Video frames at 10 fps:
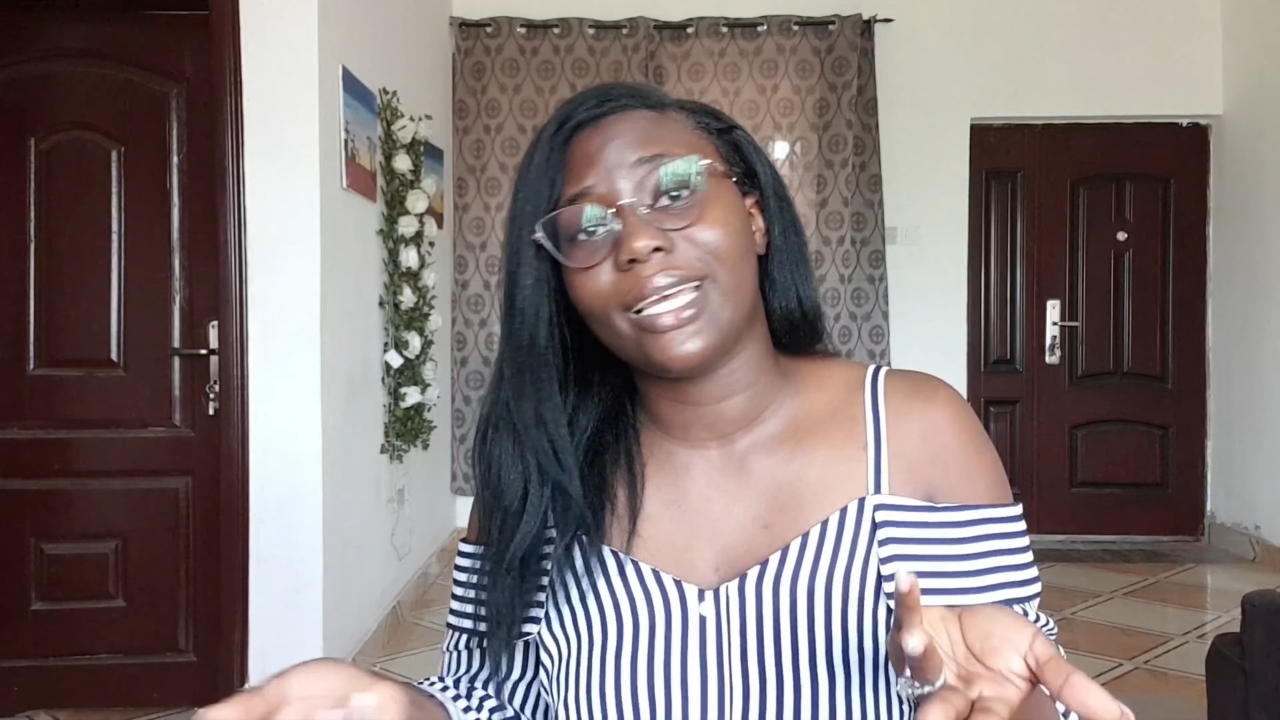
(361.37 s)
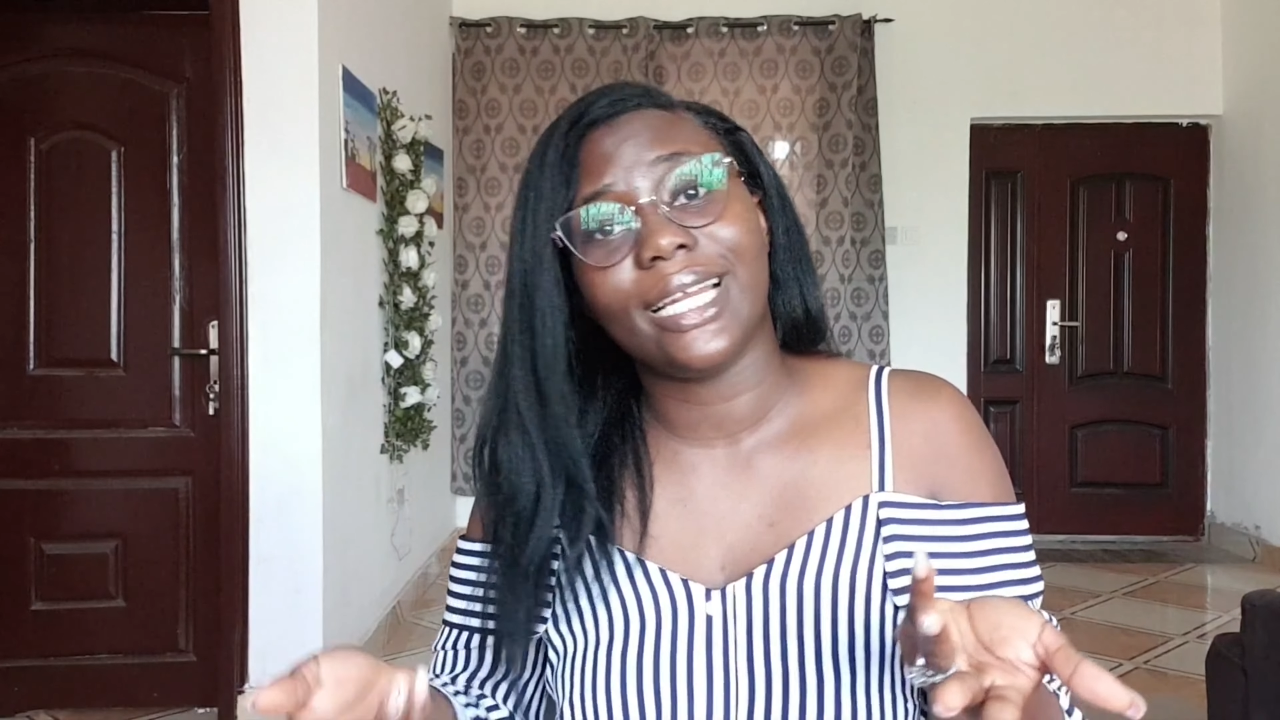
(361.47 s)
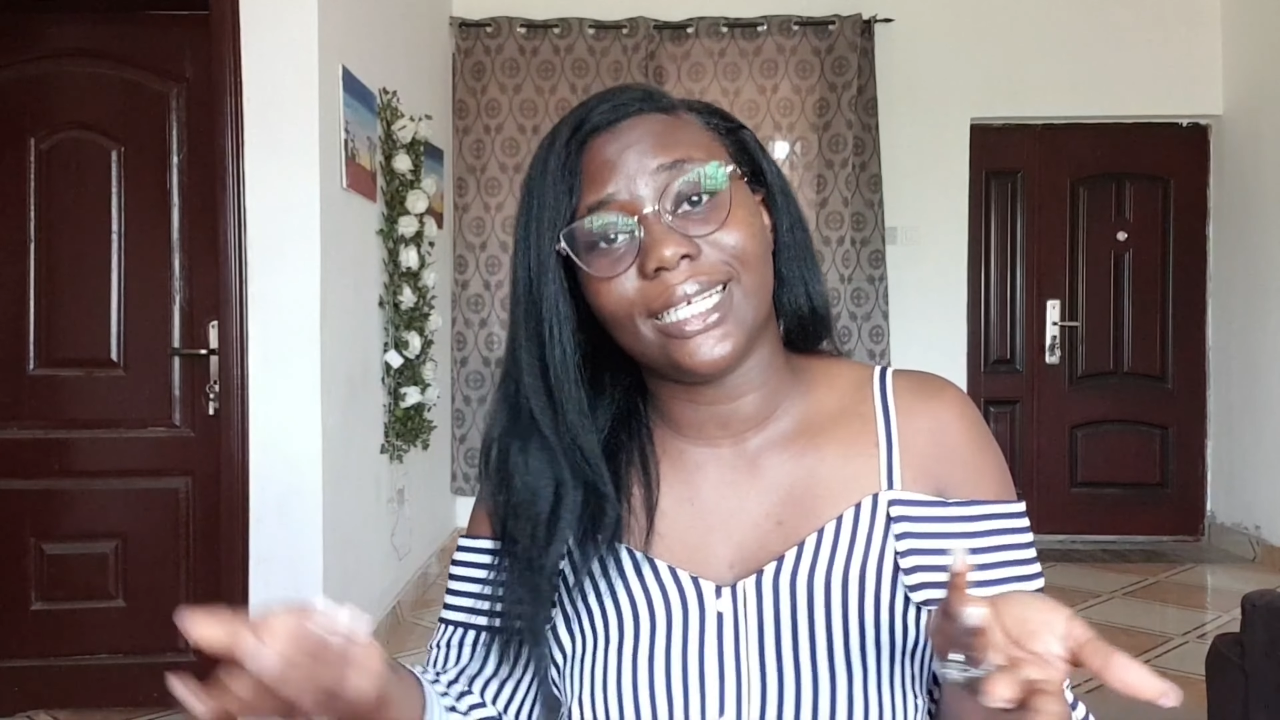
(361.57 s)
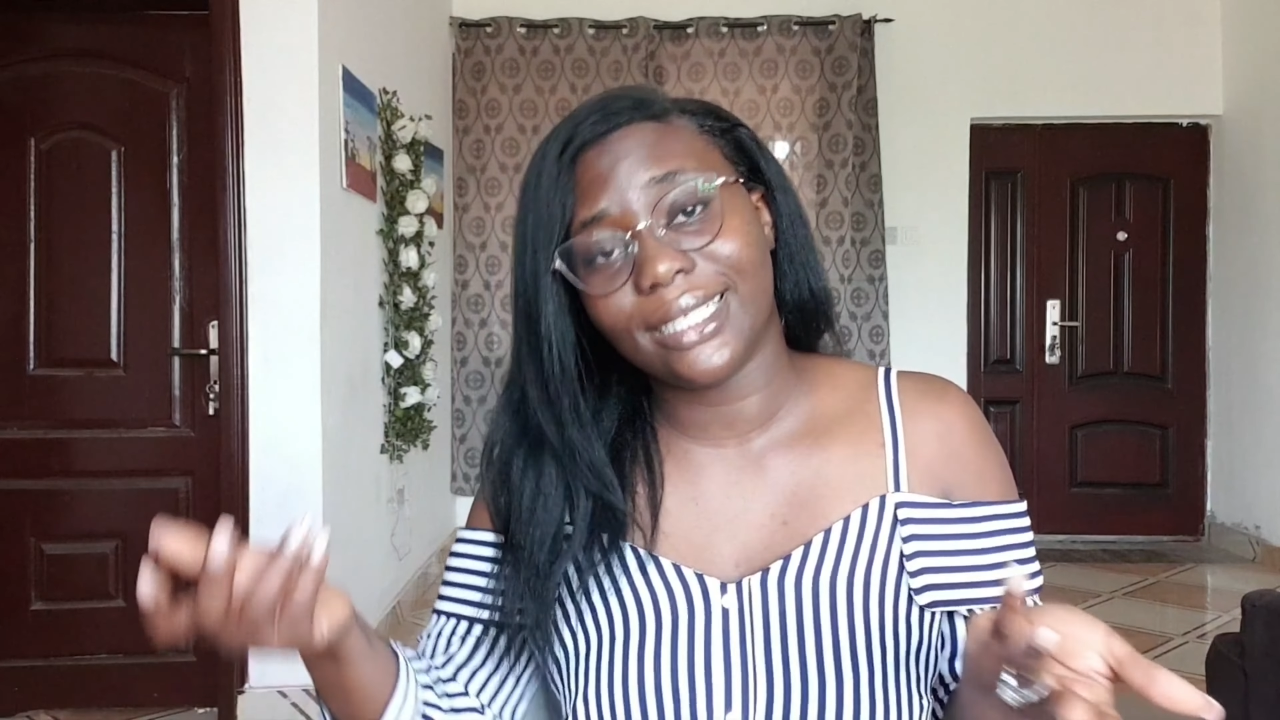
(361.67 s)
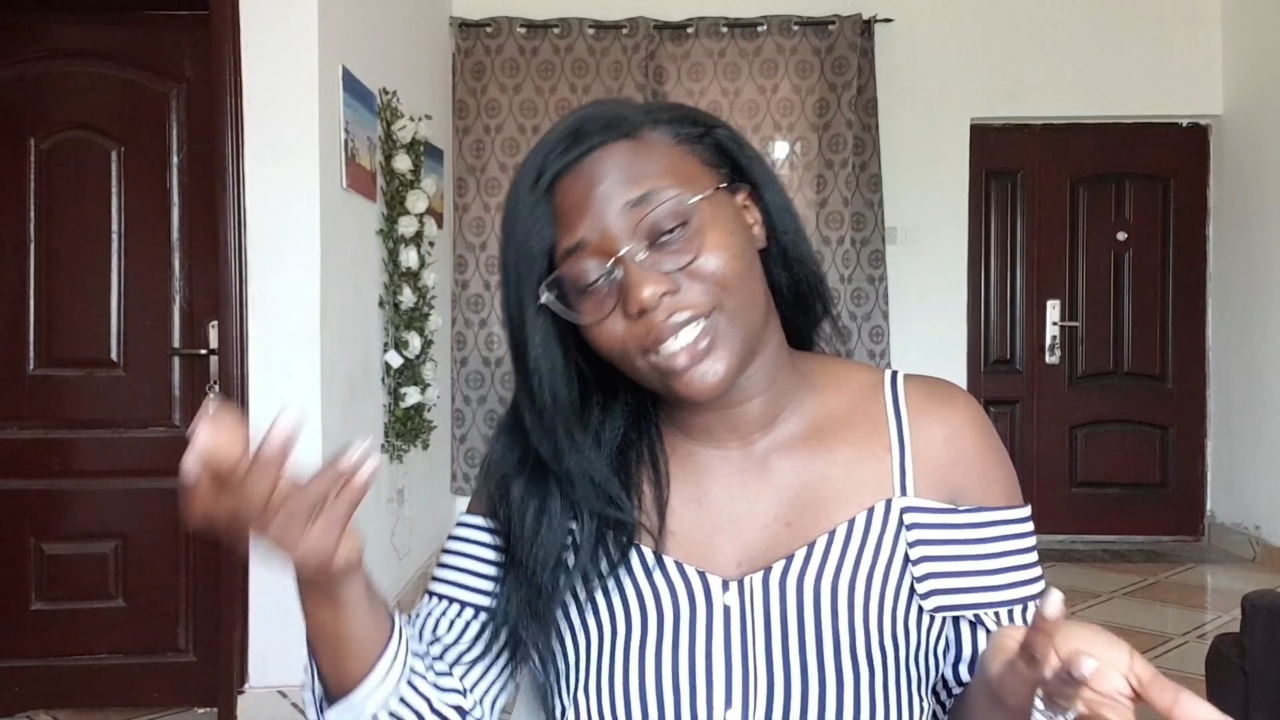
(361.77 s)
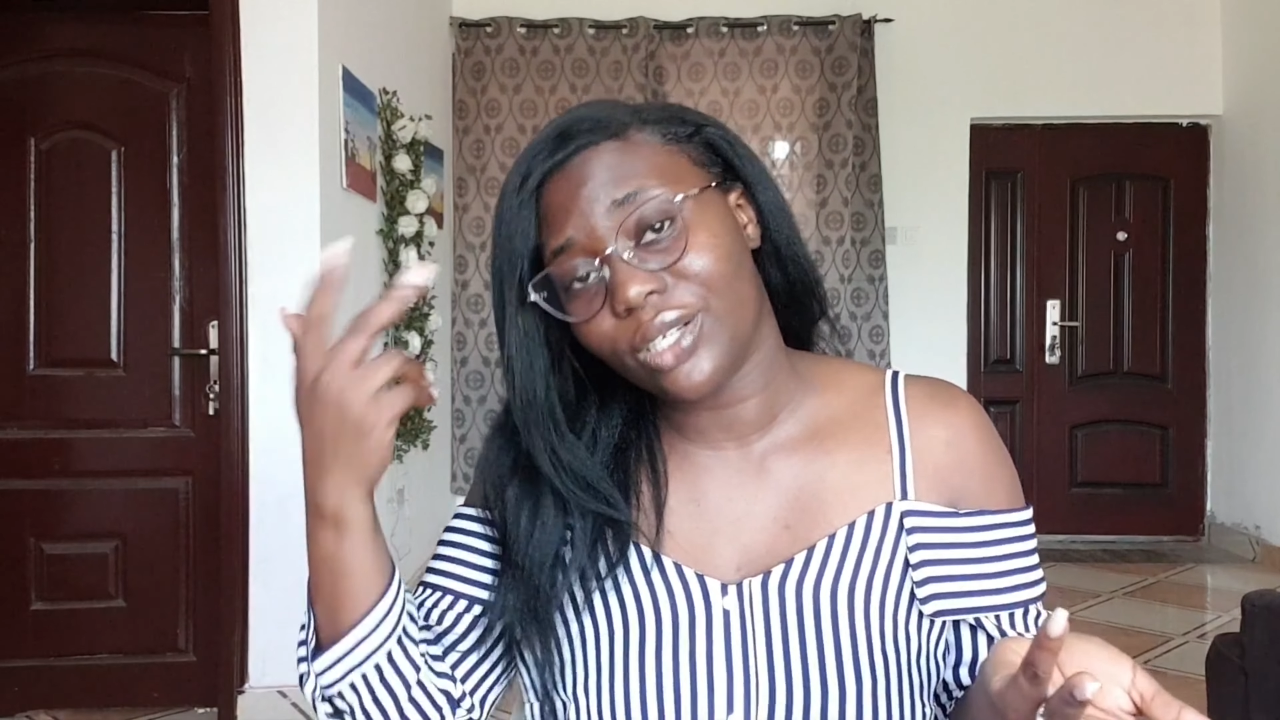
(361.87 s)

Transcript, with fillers: and